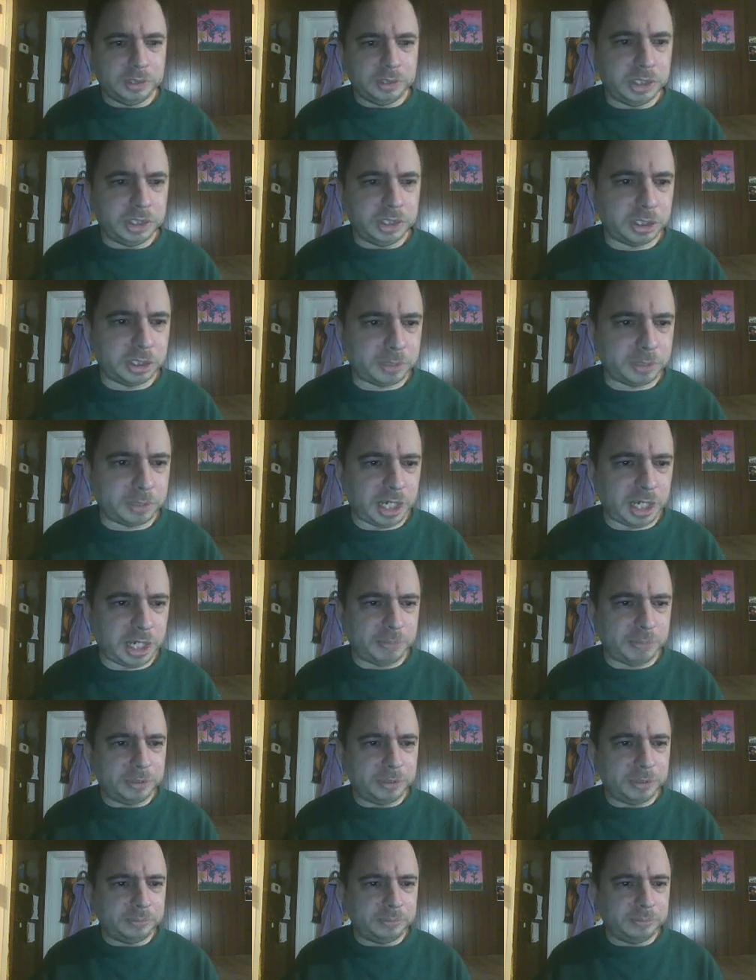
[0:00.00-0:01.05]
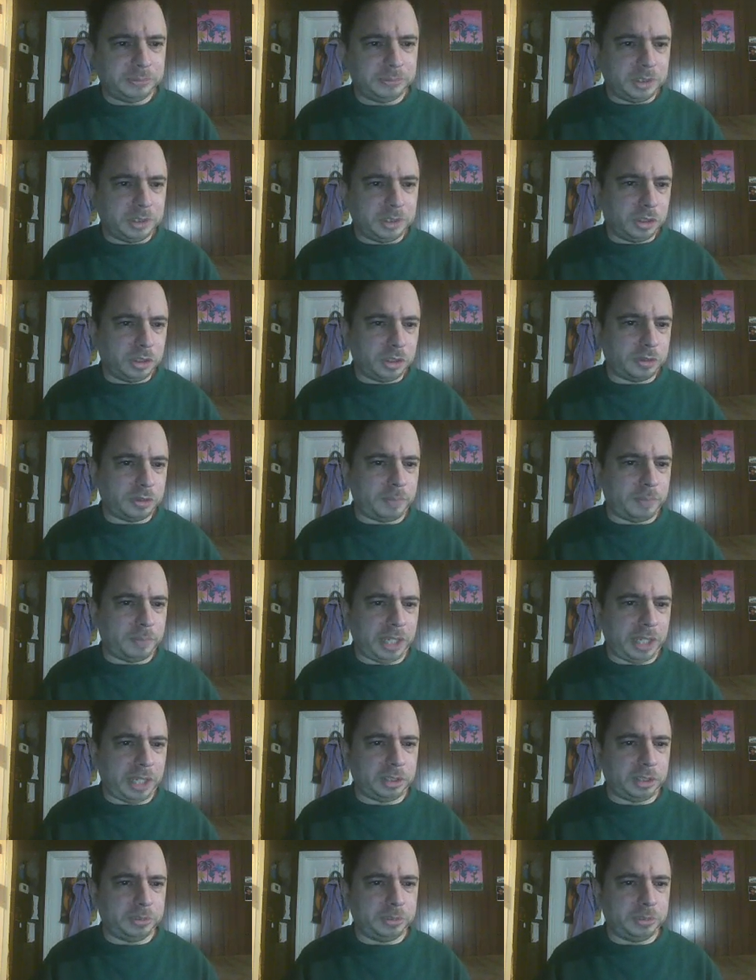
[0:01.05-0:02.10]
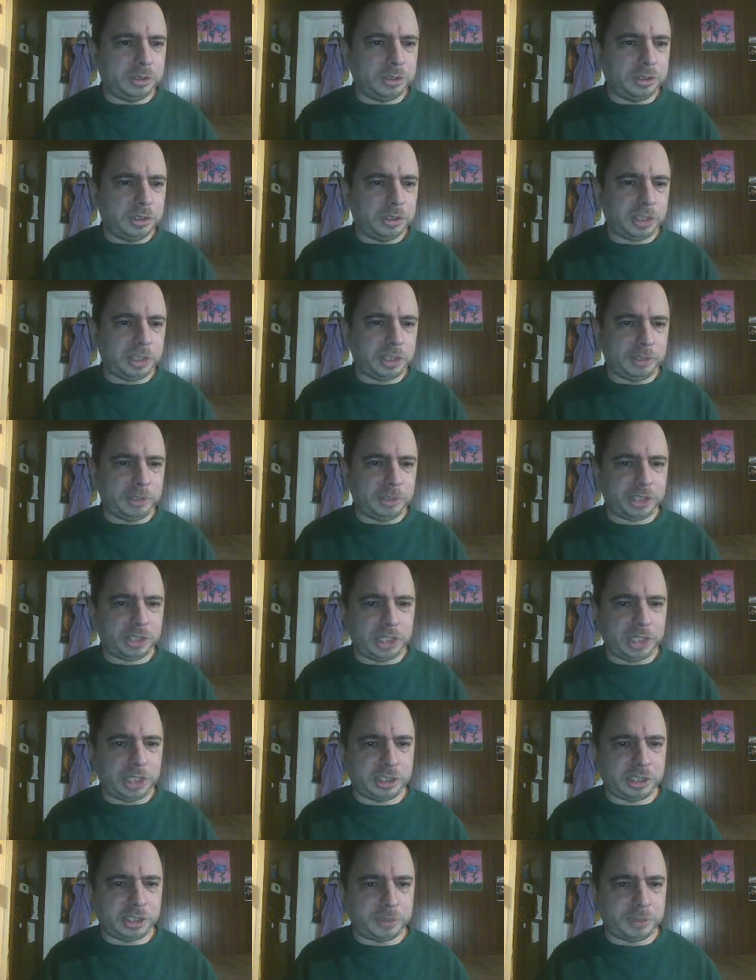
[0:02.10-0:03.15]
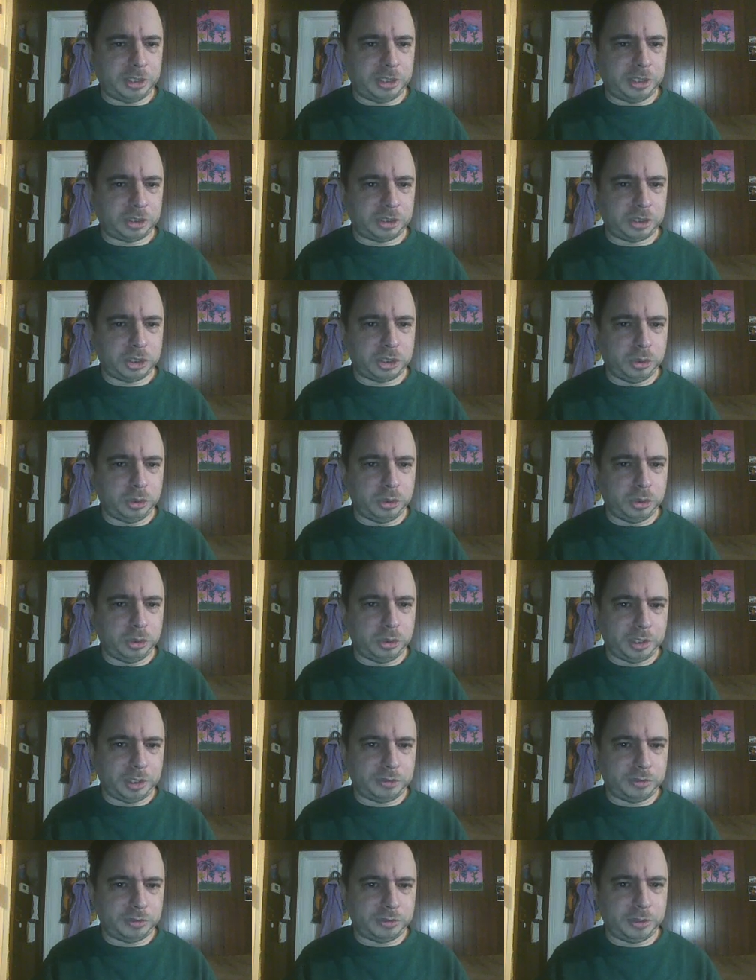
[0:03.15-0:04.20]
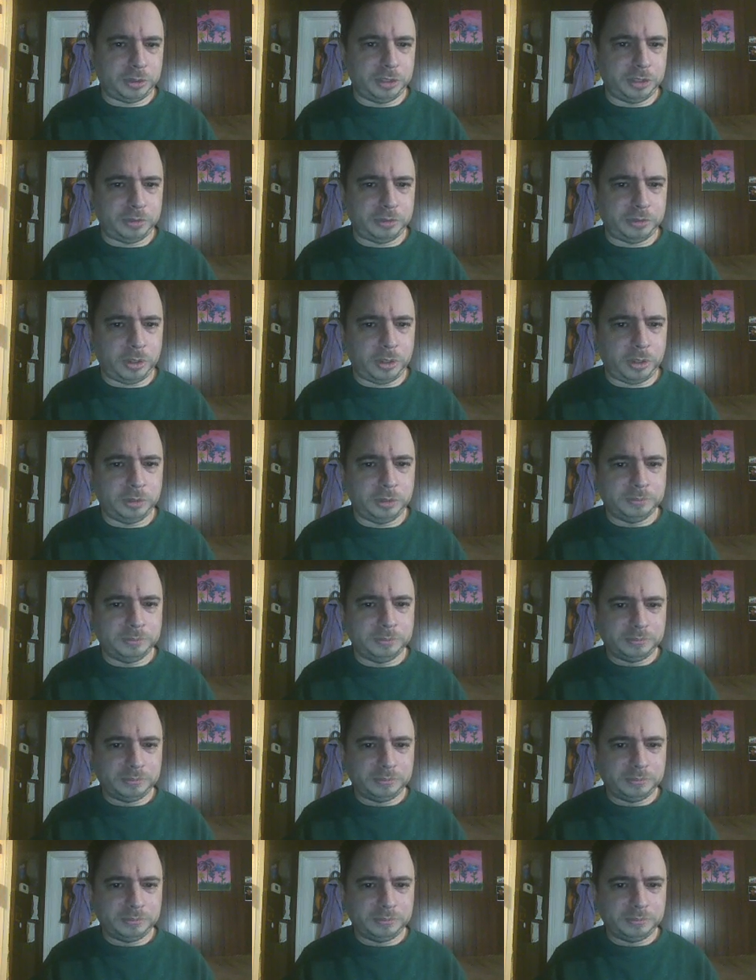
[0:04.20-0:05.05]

She gets up top, to the Magnum. Sami sidesteps and hits a shoulder breaker for a near fall.